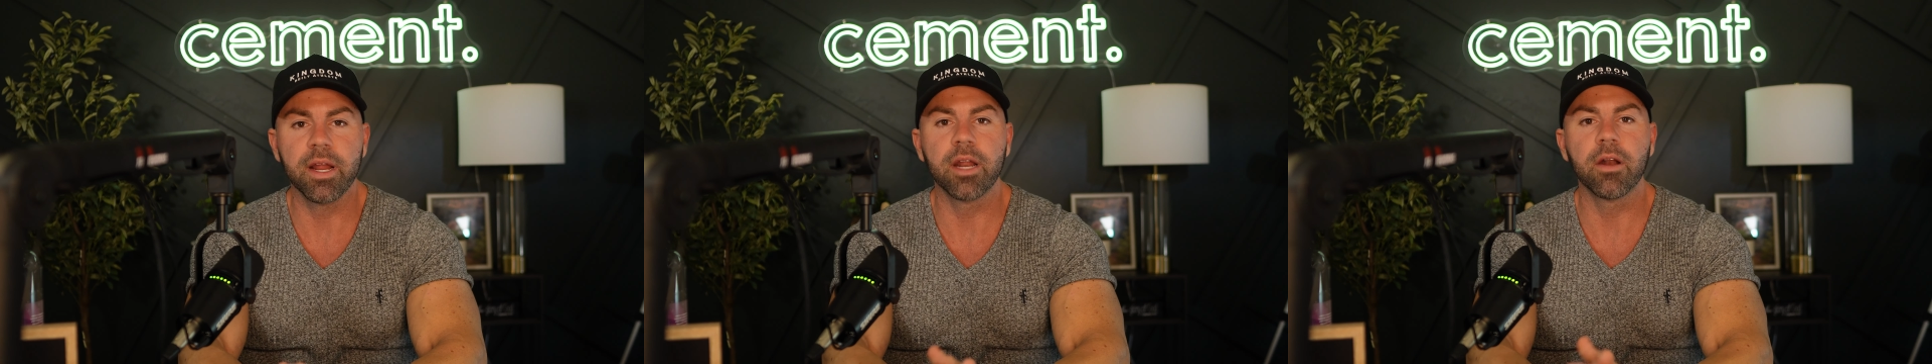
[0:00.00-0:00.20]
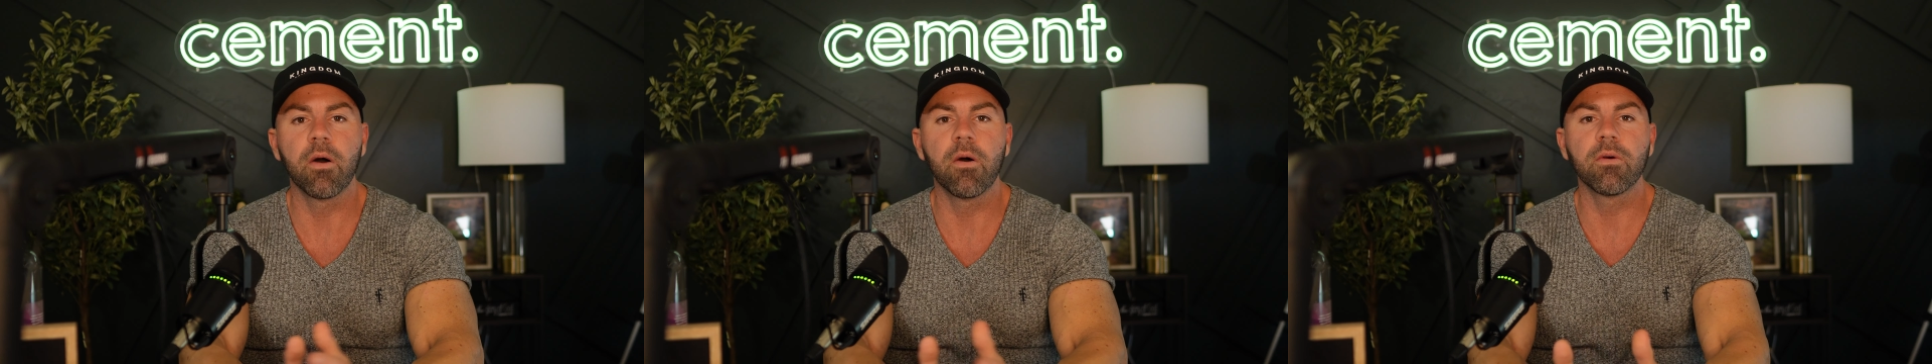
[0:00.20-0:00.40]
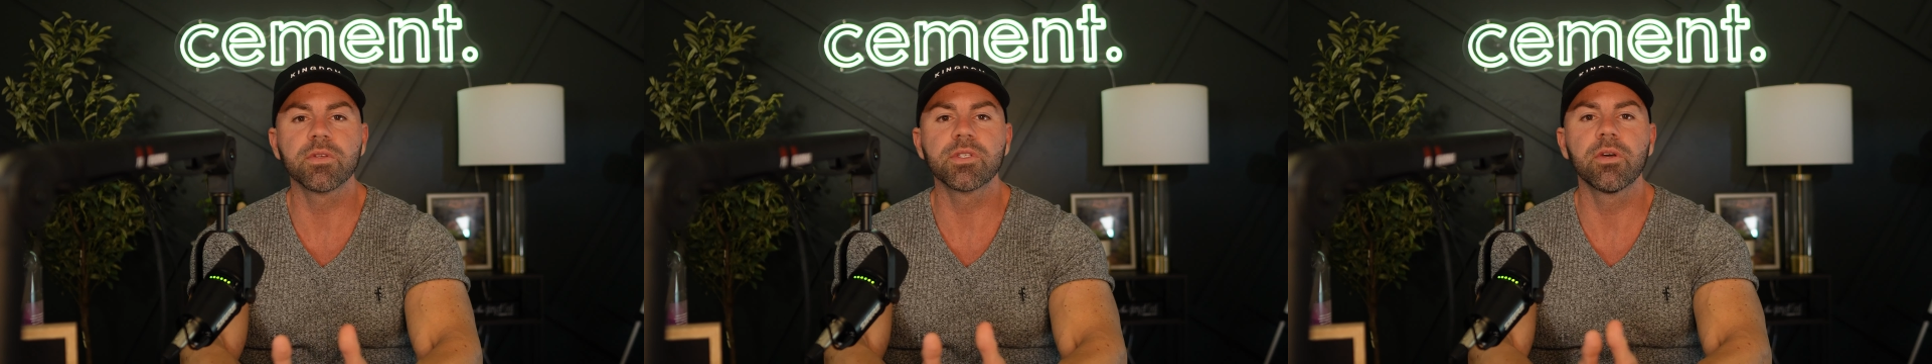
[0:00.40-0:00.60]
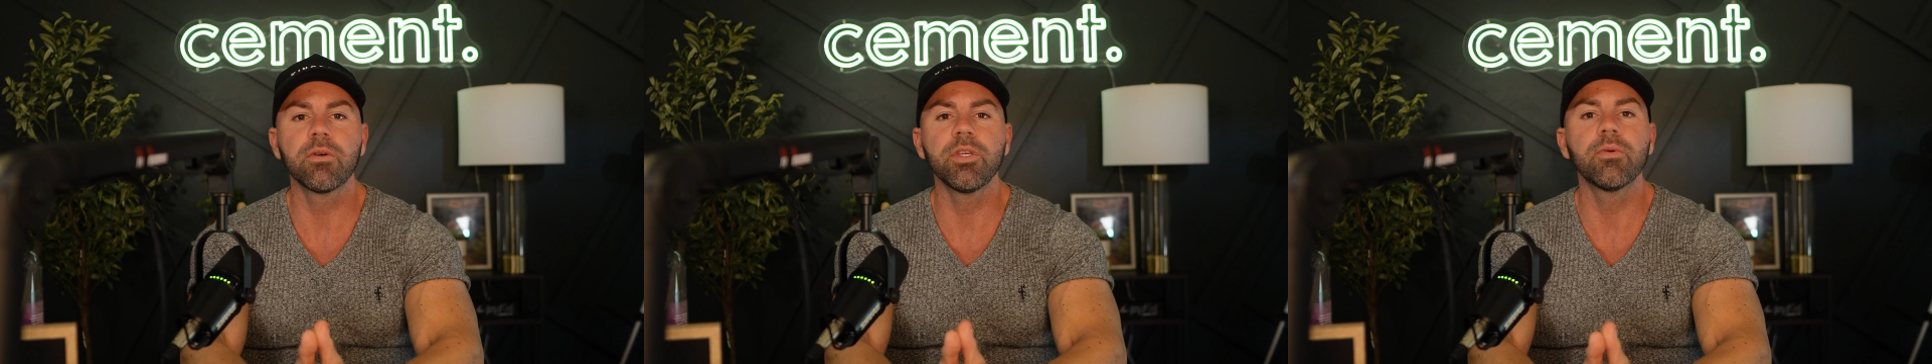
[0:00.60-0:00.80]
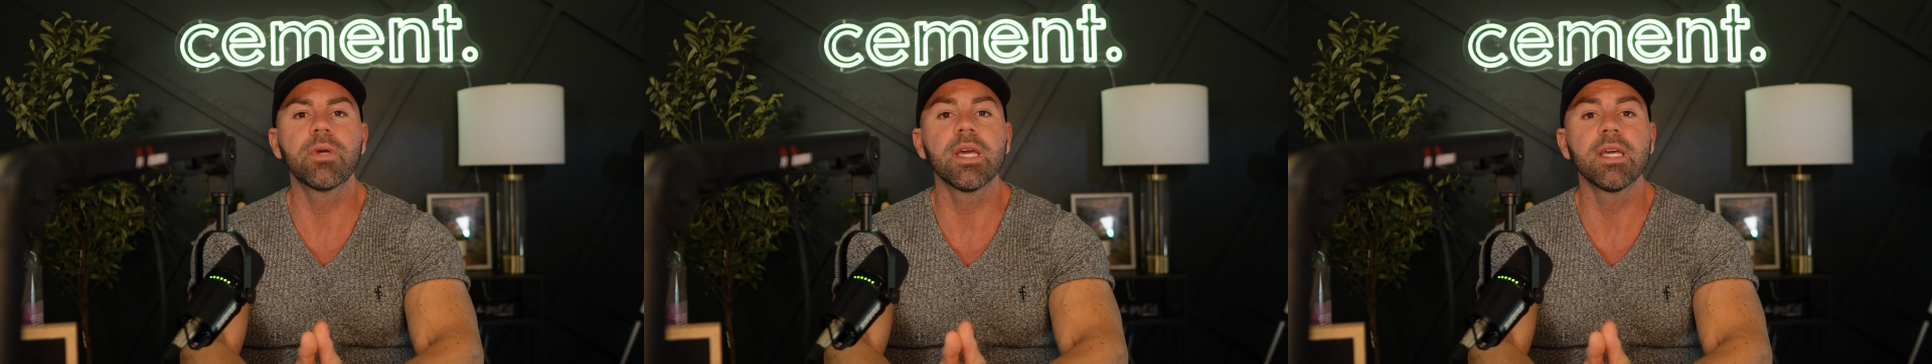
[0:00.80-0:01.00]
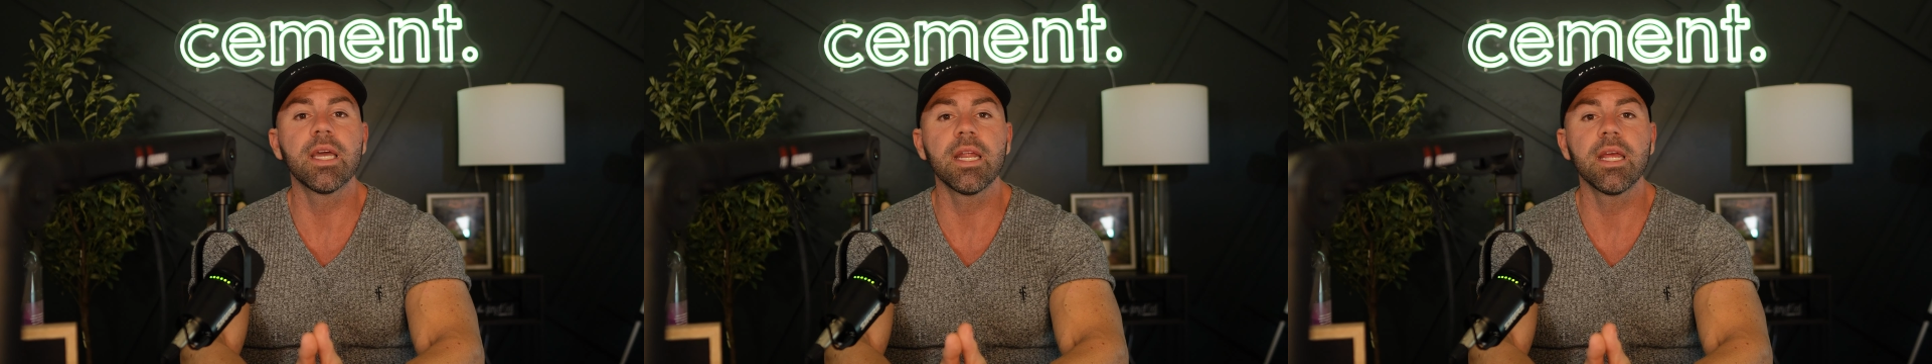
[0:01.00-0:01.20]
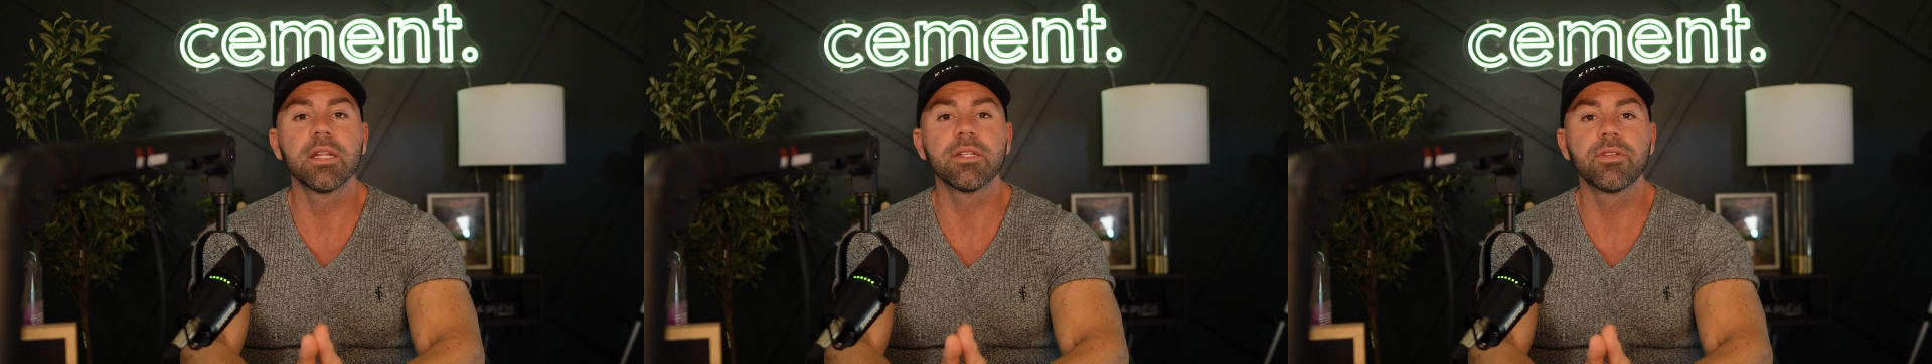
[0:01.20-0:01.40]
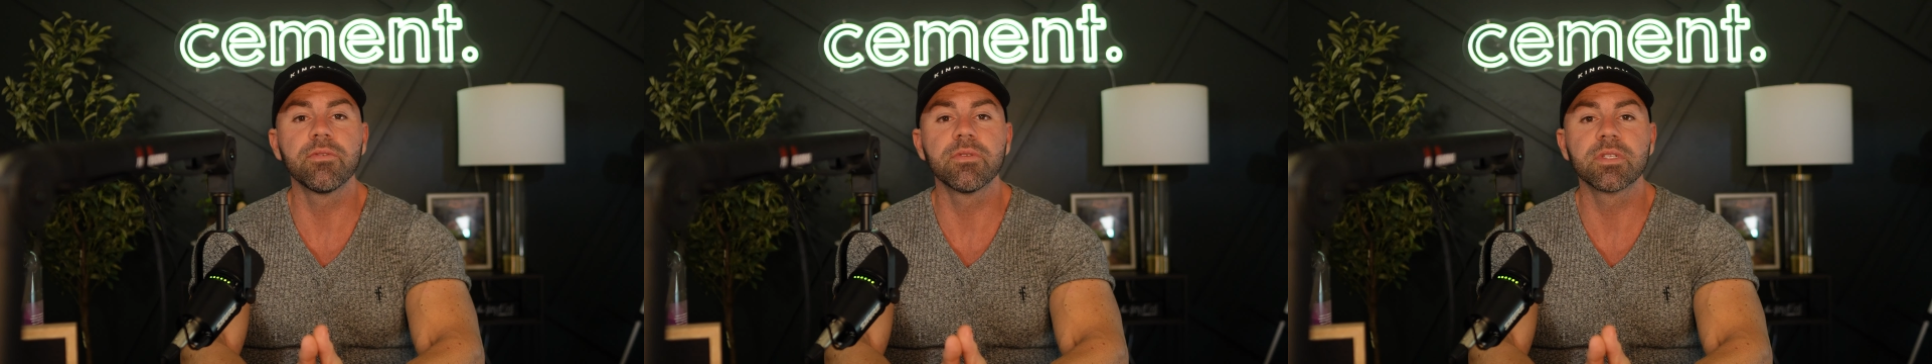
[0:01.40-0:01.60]
And also you can get
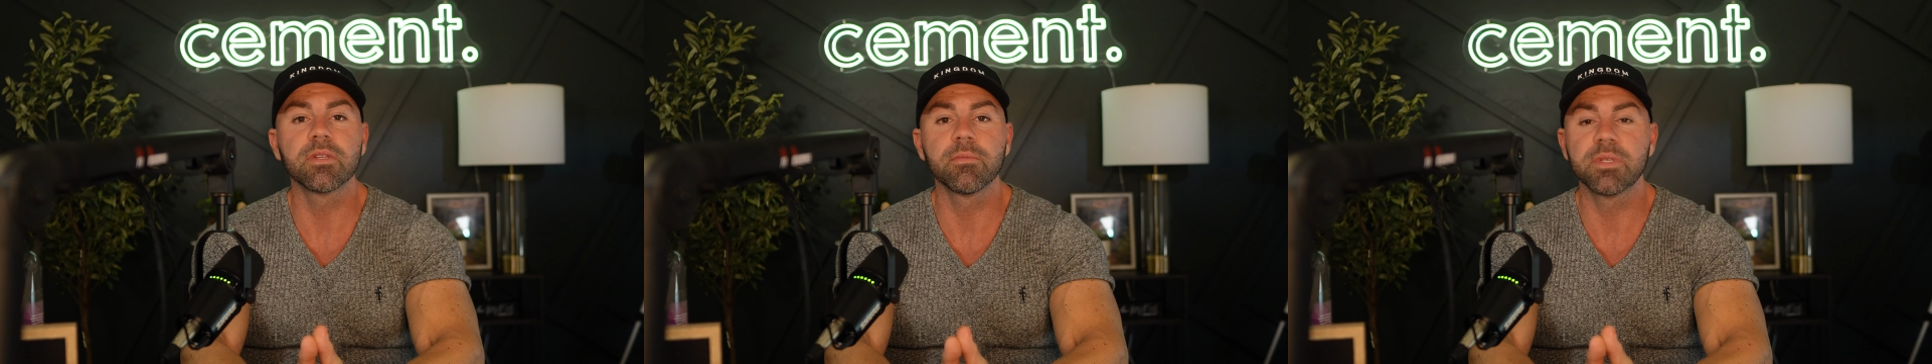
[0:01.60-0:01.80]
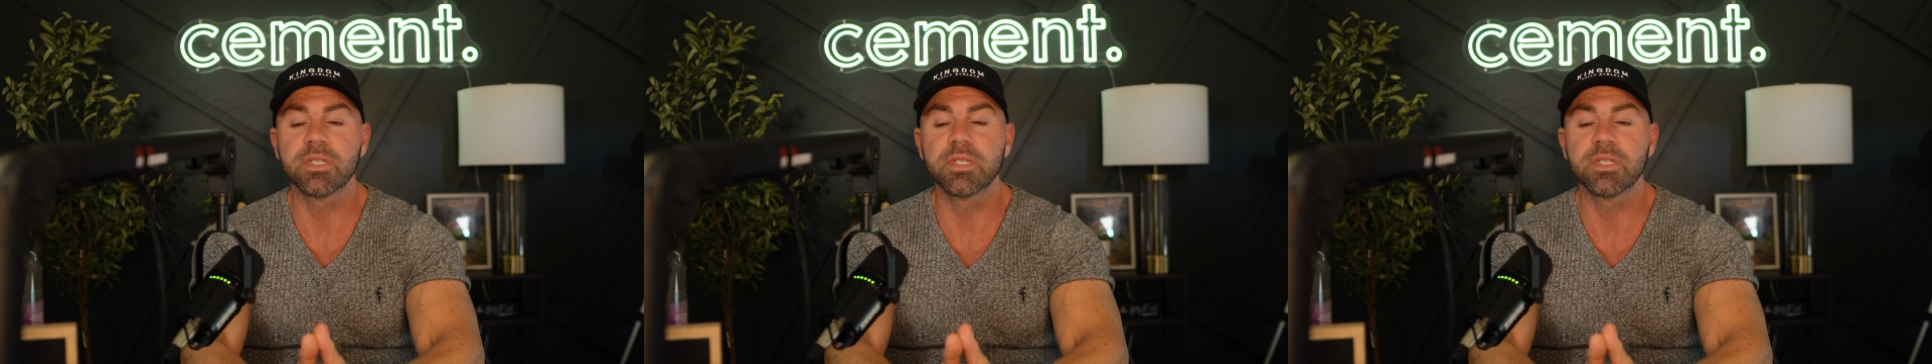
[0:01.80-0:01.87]
into some